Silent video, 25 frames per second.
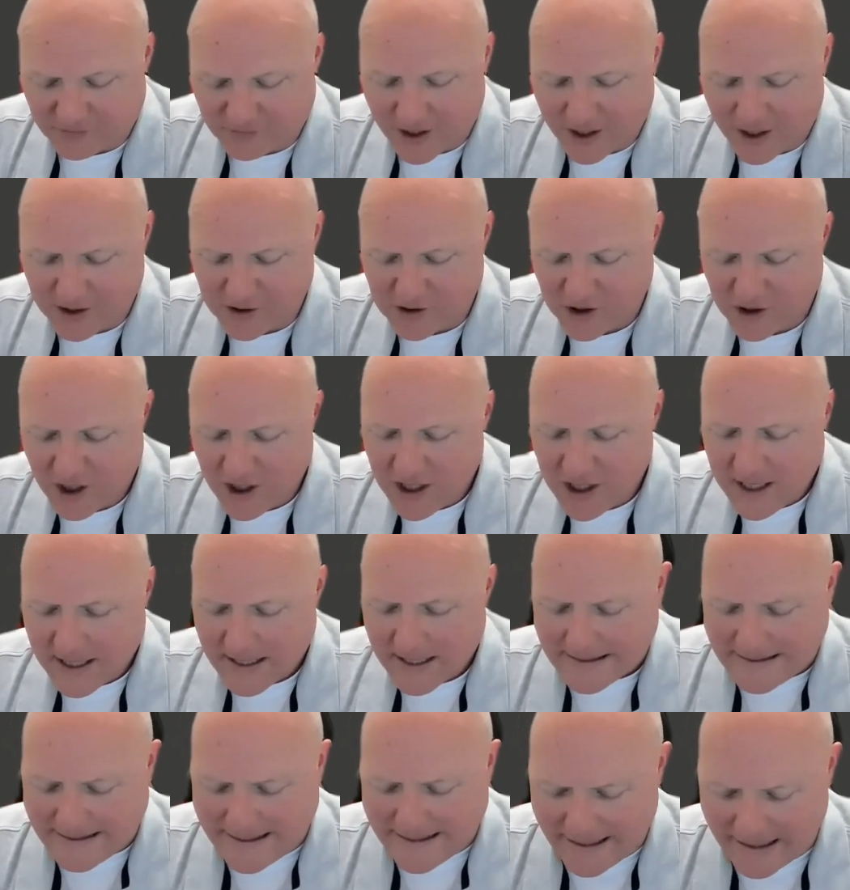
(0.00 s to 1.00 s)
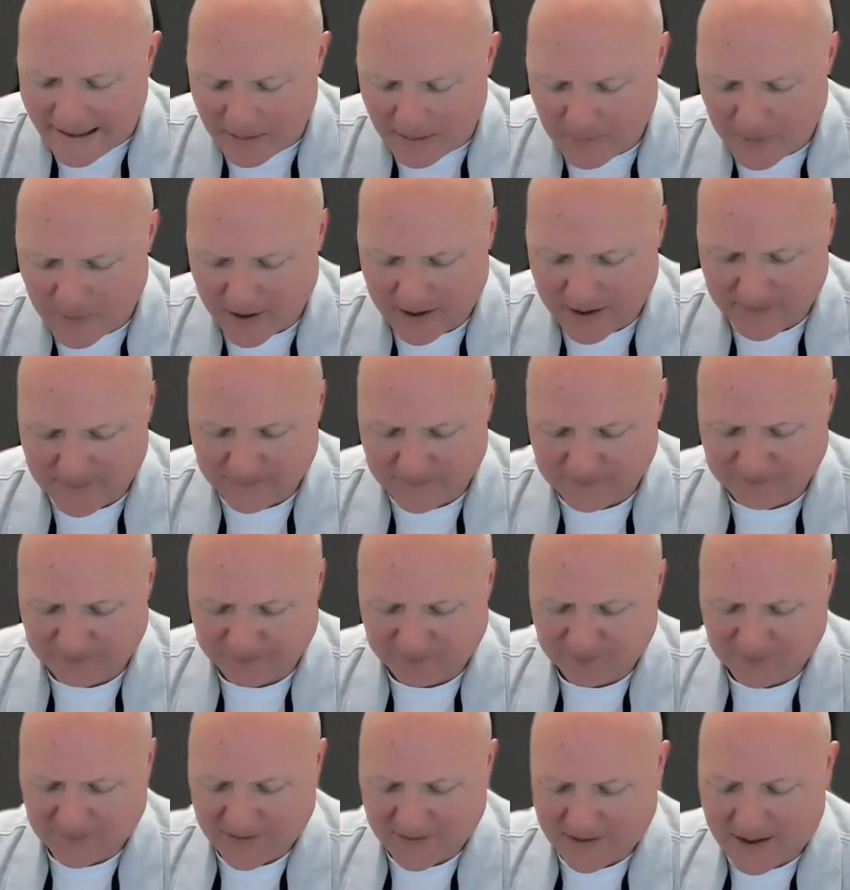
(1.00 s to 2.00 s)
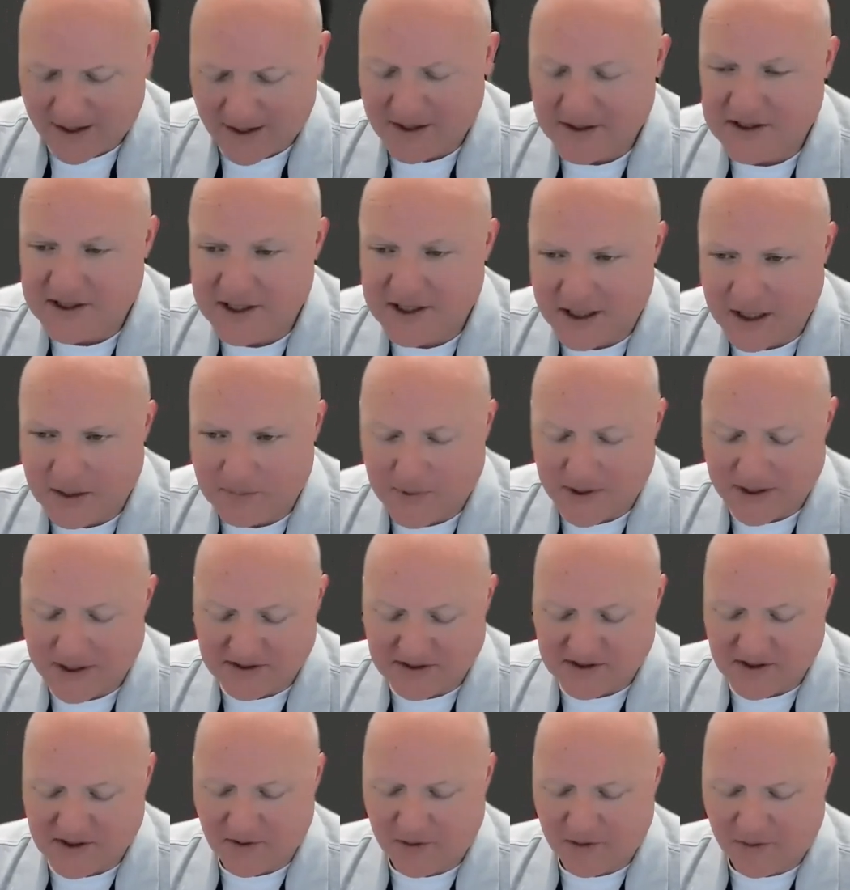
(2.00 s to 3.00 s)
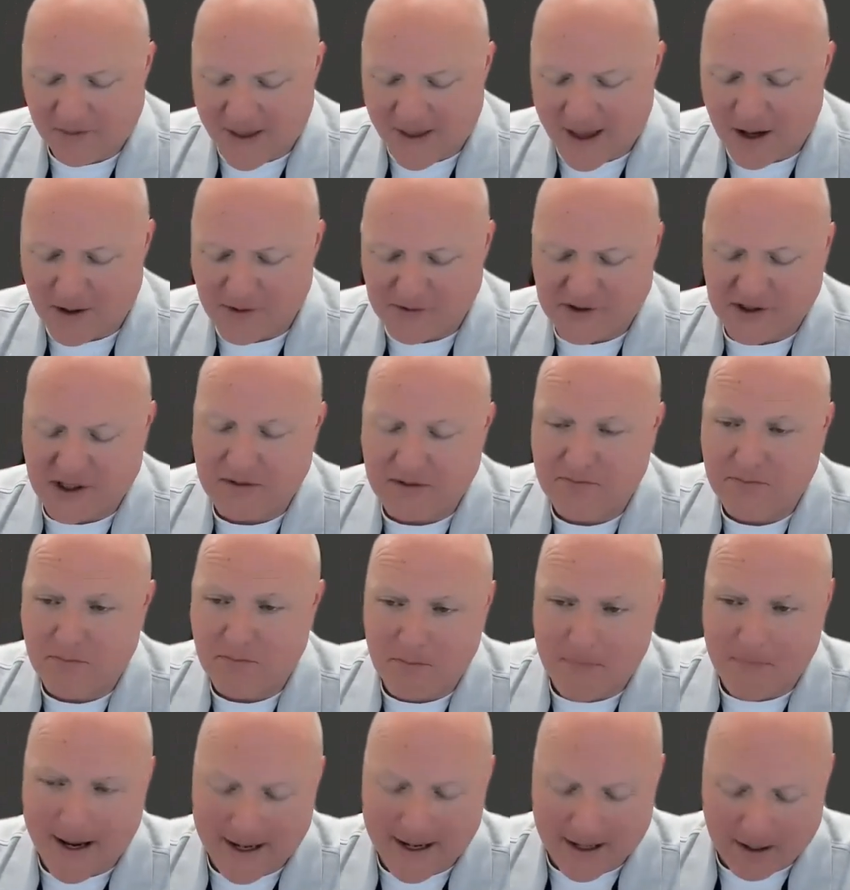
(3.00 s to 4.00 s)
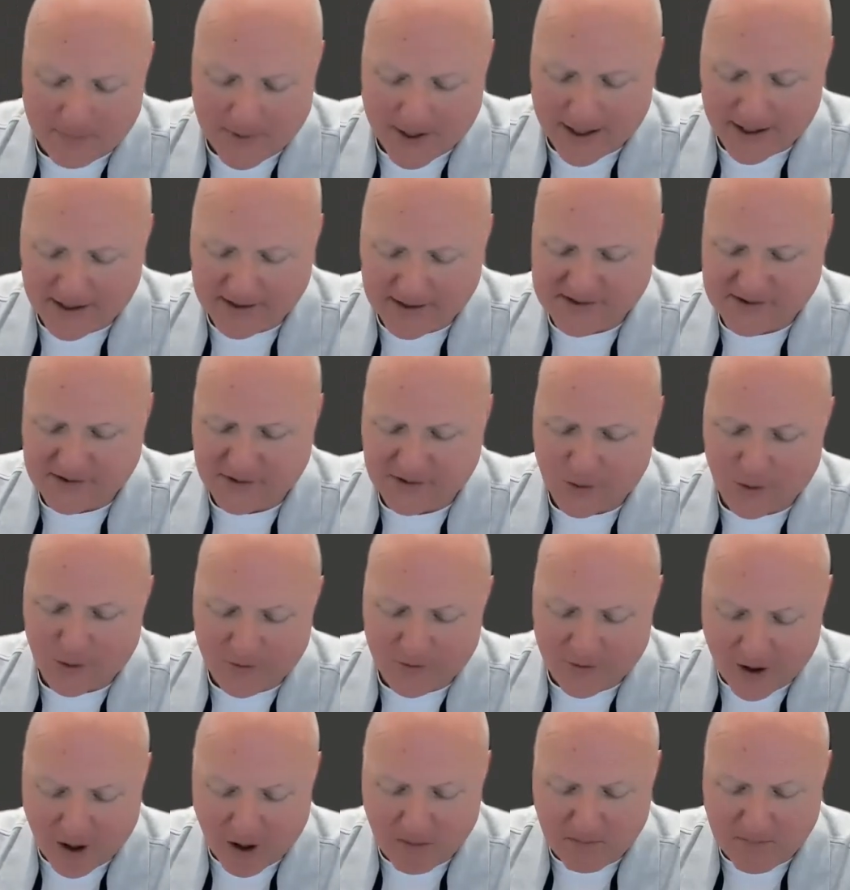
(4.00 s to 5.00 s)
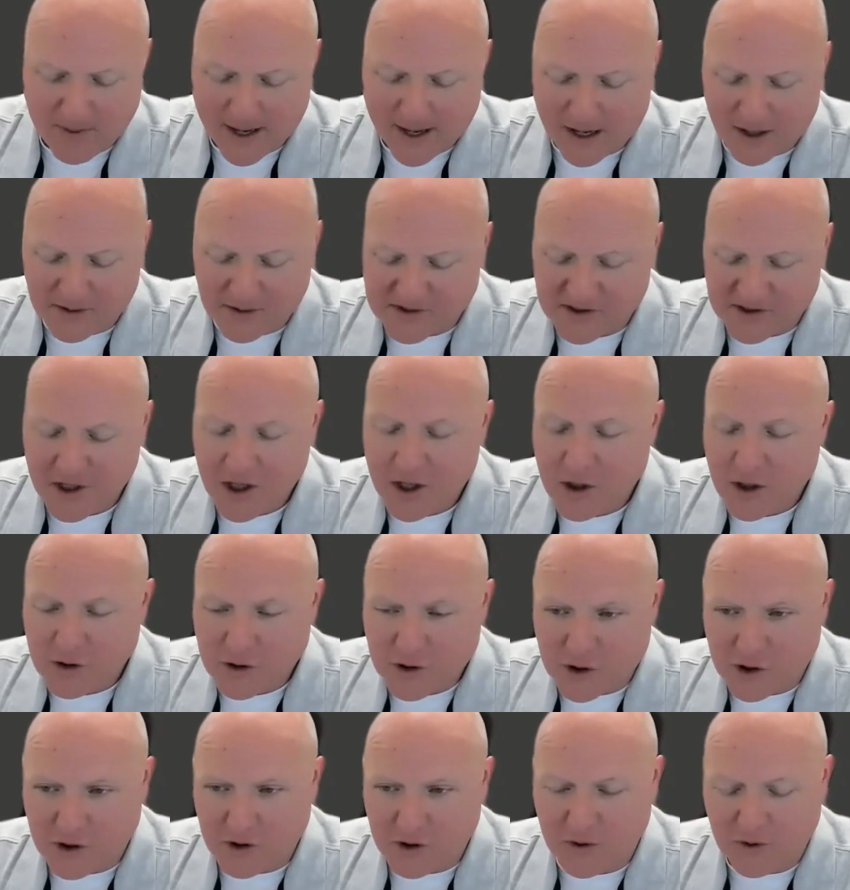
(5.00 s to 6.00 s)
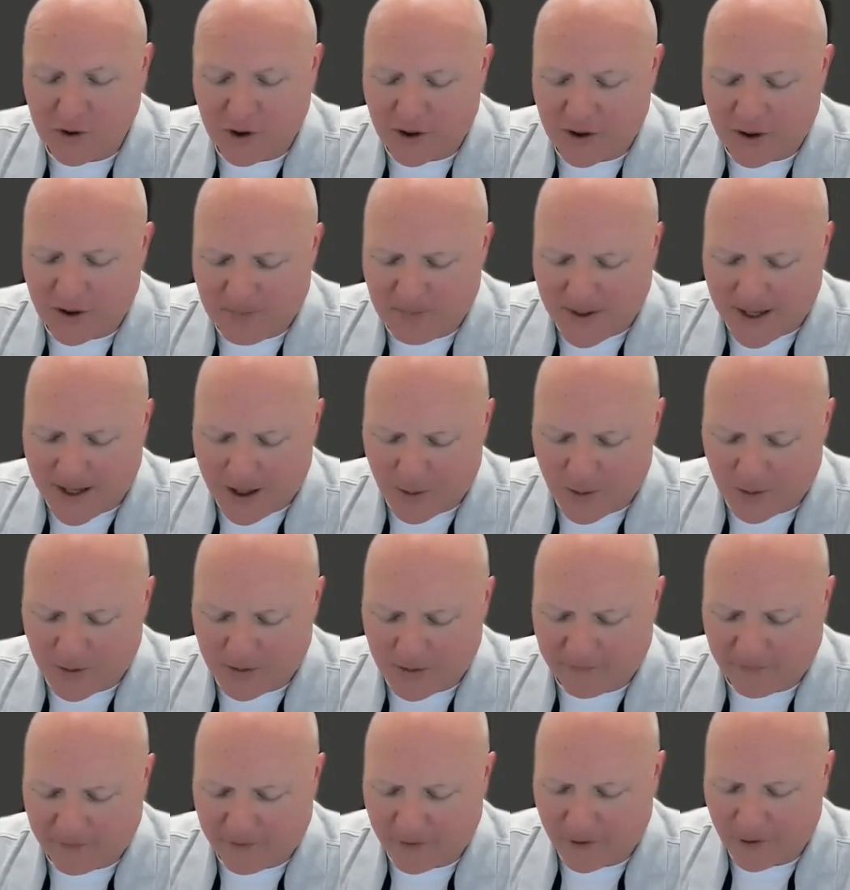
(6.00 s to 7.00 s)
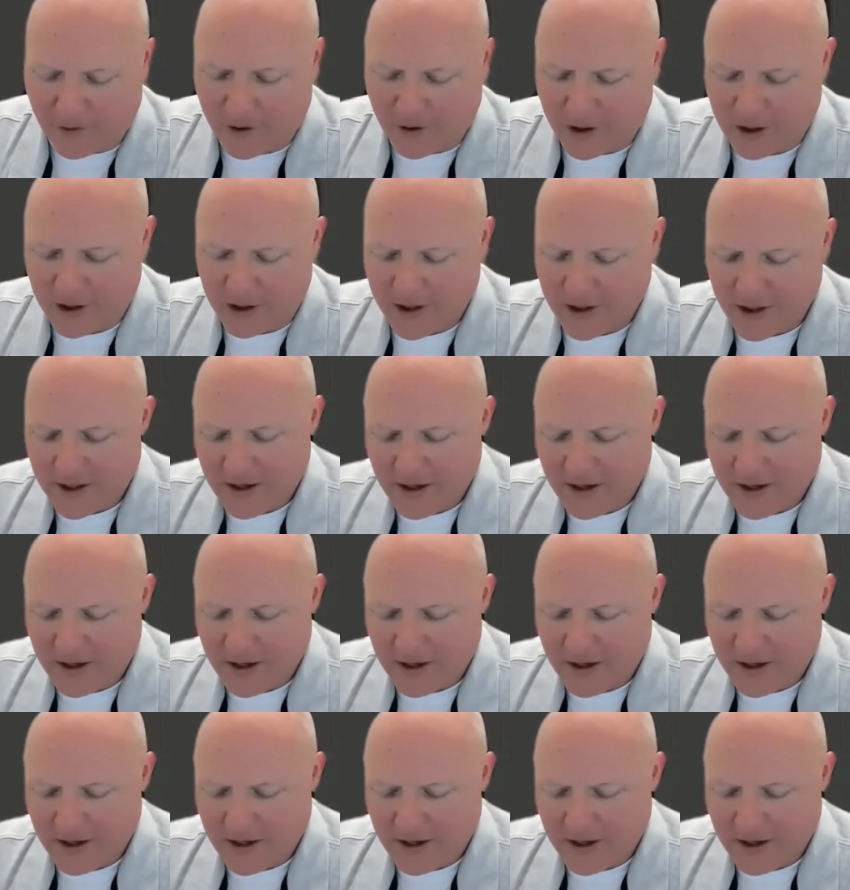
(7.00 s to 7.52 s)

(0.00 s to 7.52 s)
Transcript: range. Gigabit. A gigabit is 1,000 megabytes or thereabouts, 2 to the power of 30.